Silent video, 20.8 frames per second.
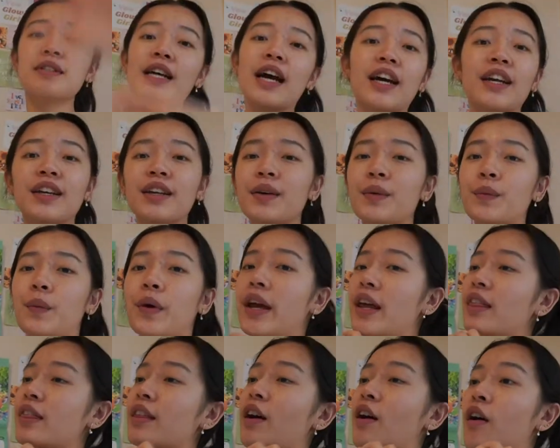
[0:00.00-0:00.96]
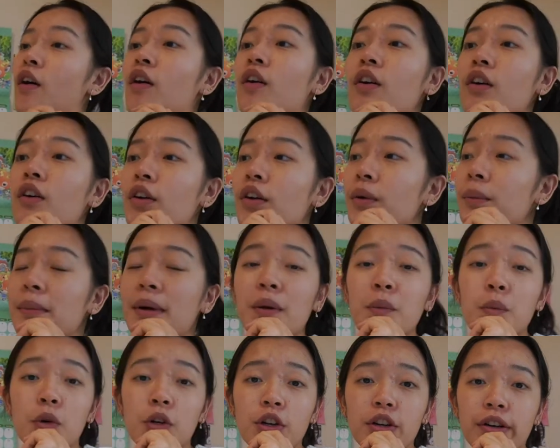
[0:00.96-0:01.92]
done with all my
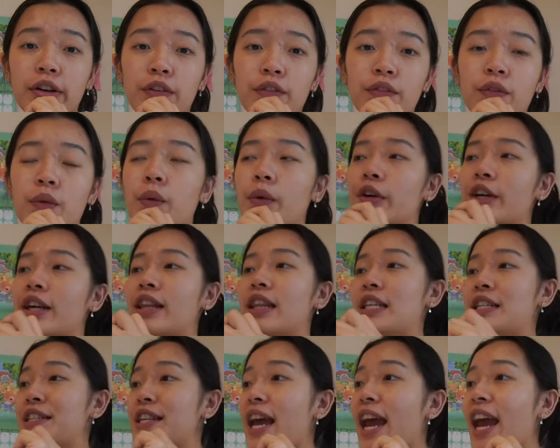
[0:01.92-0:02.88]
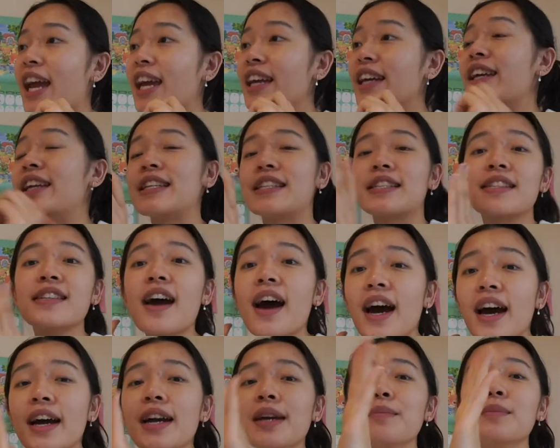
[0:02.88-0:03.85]
work for the day, it is
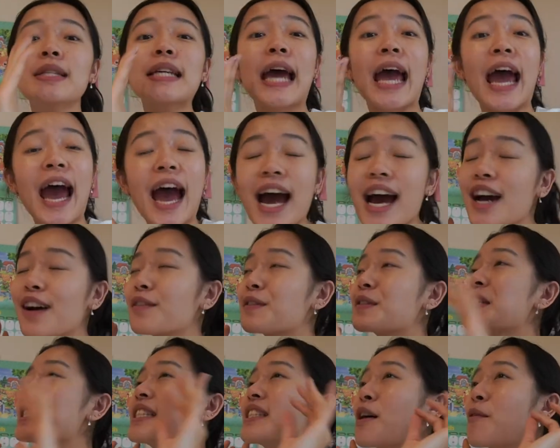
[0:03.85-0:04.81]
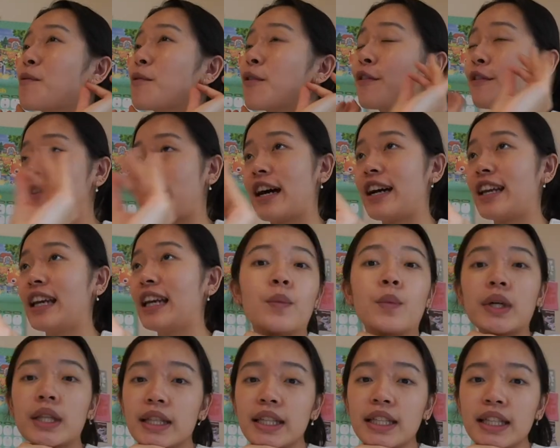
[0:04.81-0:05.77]
time to have some fun.
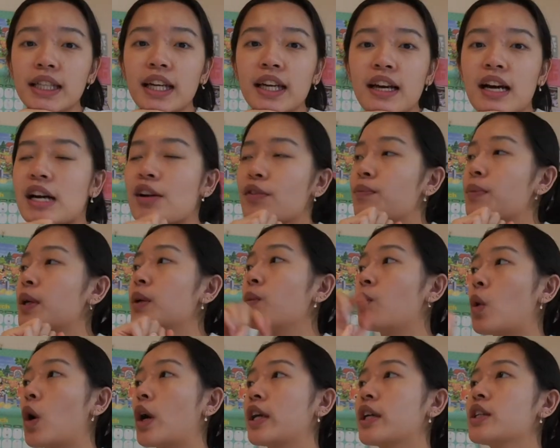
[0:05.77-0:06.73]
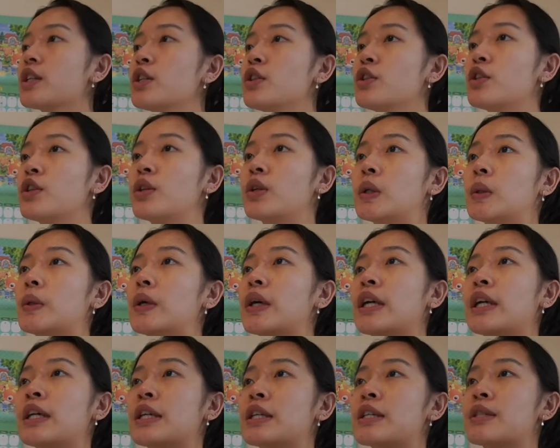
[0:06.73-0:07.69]
One thing that I've been wanting to do
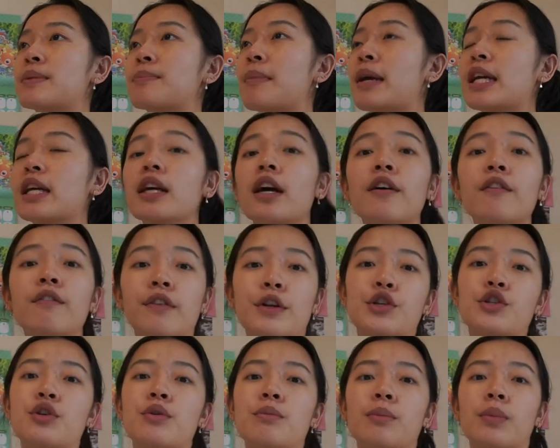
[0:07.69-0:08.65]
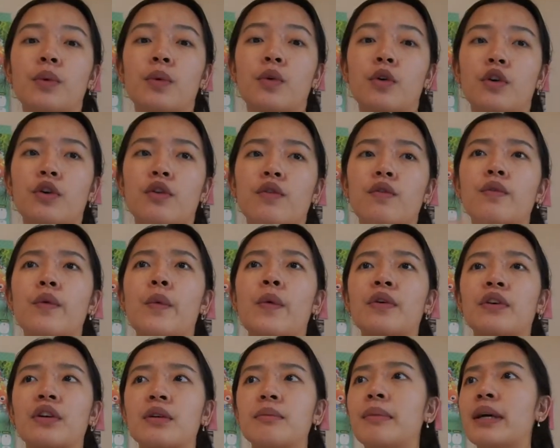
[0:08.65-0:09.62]
is make a vision board
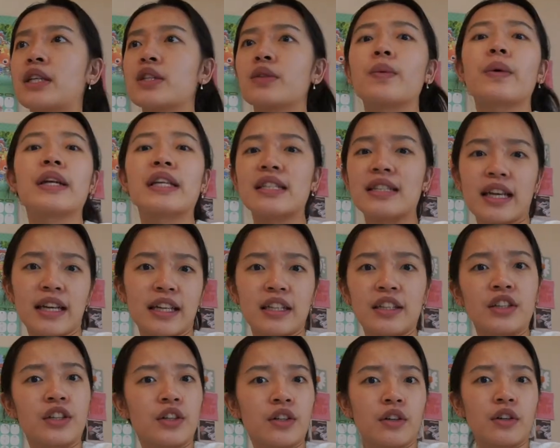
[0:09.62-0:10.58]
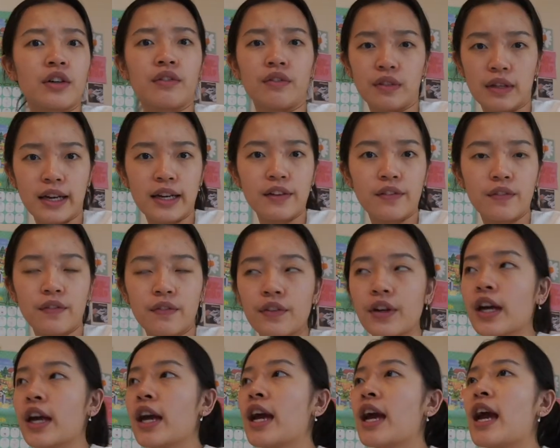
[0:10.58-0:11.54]
for my 22nd year of life
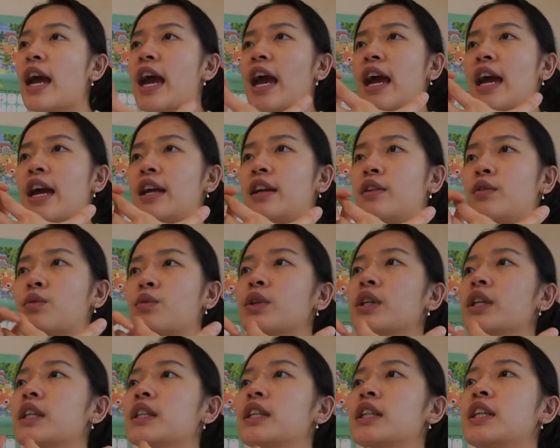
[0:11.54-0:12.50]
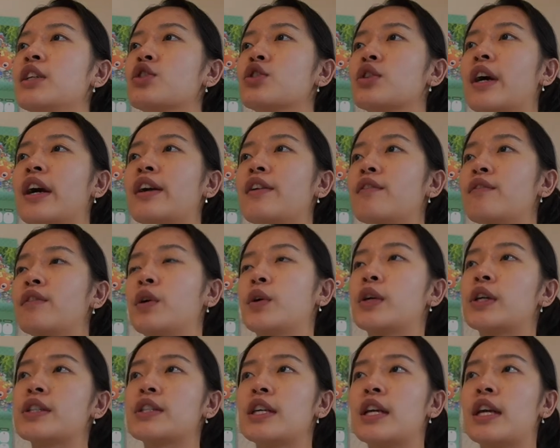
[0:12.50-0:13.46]
and really try and
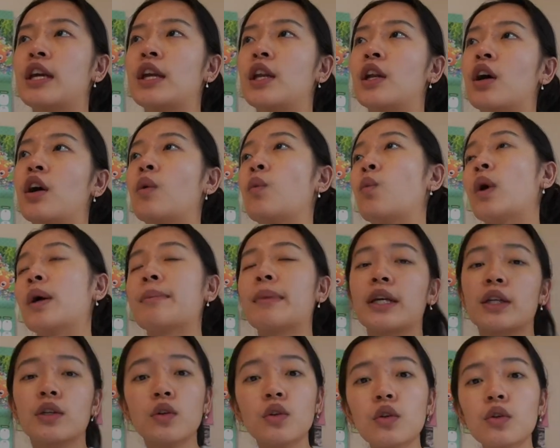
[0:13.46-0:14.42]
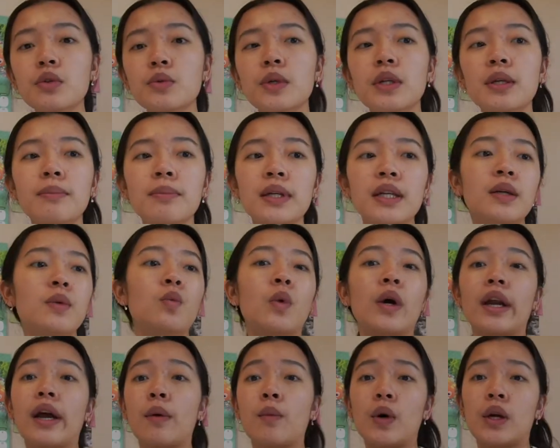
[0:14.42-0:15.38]
focus in on what my goals want to be,
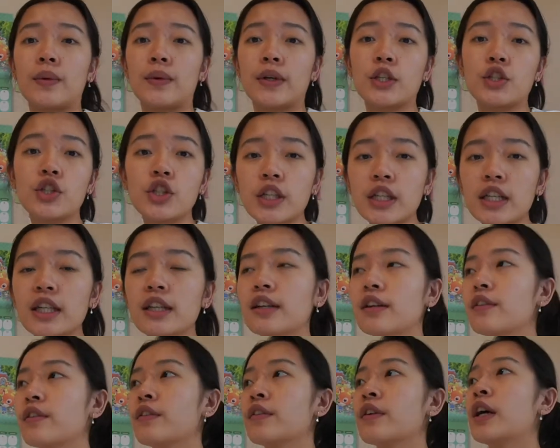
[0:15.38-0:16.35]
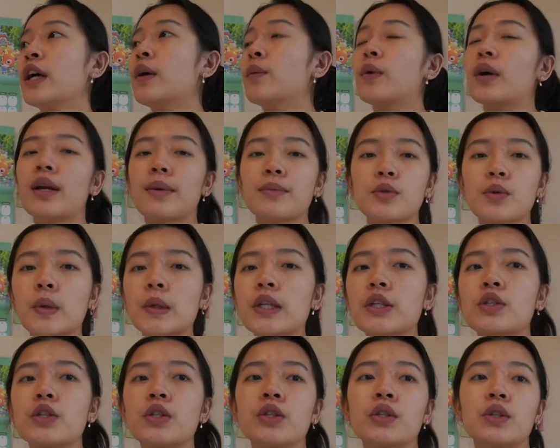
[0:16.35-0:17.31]
what I want to achieve when I'm
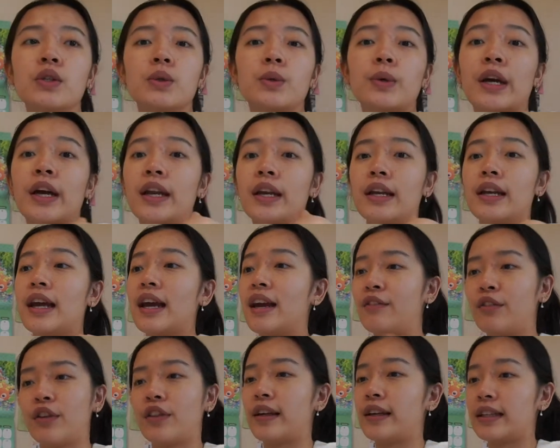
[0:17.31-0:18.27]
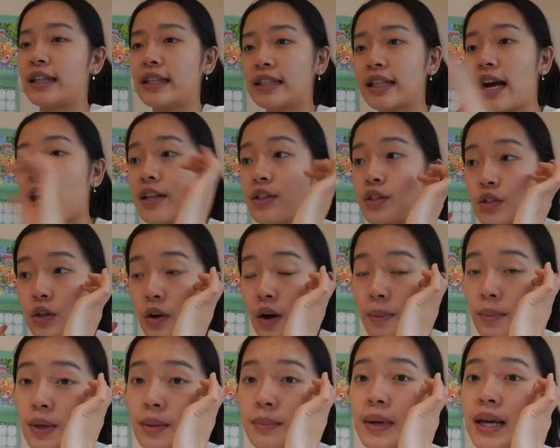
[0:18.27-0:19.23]
22 and everything like that. So I'm
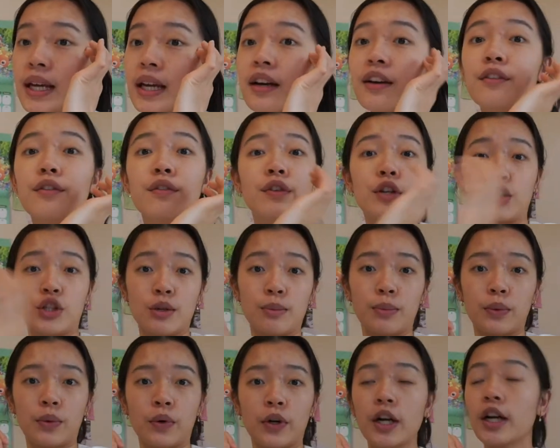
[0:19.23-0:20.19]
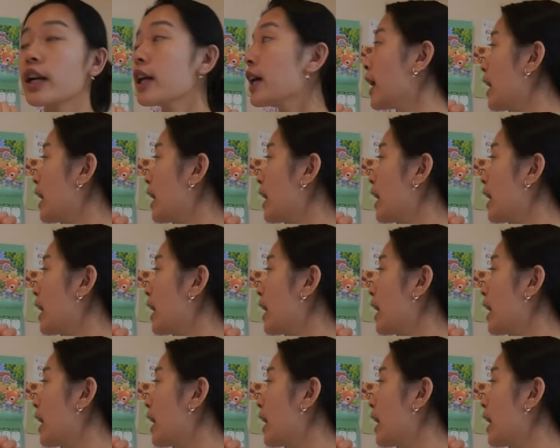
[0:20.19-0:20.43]
going to make a vision board